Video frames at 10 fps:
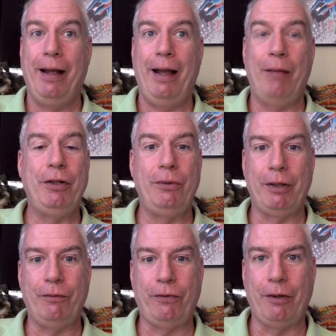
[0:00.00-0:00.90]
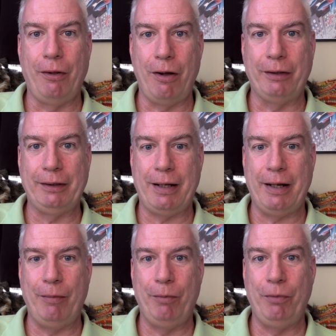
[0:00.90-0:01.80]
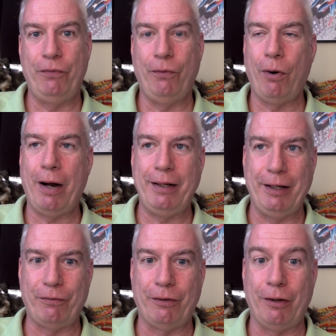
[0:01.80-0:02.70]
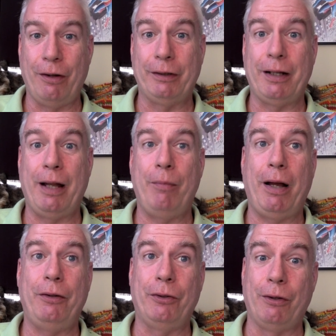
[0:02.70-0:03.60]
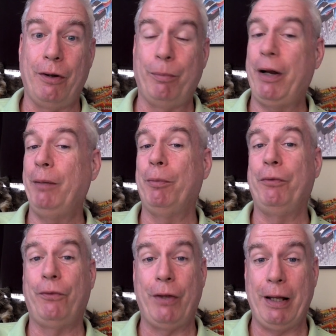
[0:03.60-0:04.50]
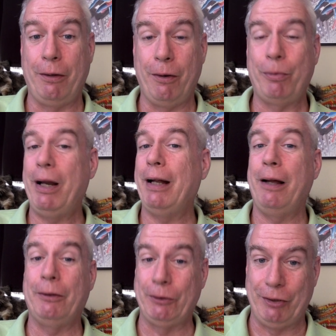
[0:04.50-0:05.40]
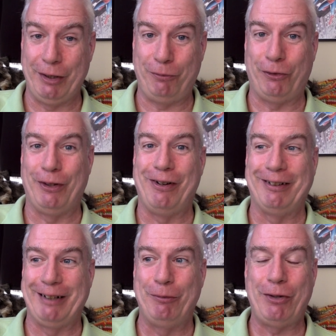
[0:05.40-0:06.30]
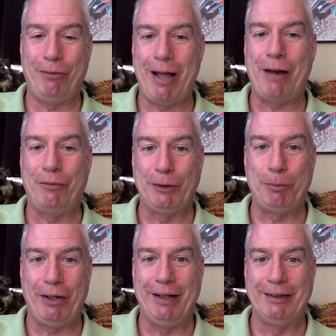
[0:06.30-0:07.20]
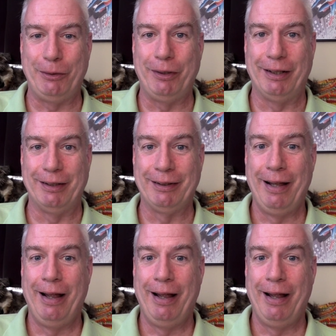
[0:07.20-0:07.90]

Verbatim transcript: I've been doing it for a long time, and before I did it for a long time, I took a long break, but before that long break, I also did it for a long time. So I have a lot of experience doing this.